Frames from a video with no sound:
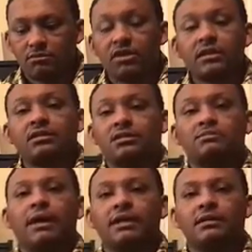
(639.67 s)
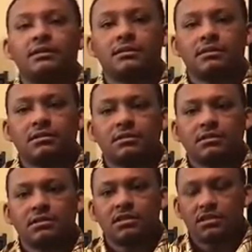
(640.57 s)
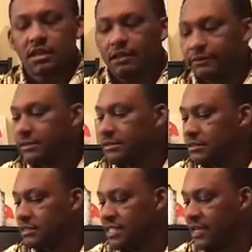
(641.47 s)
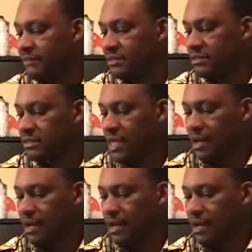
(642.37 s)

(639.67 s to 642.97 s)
trying to get this bike in the sevens.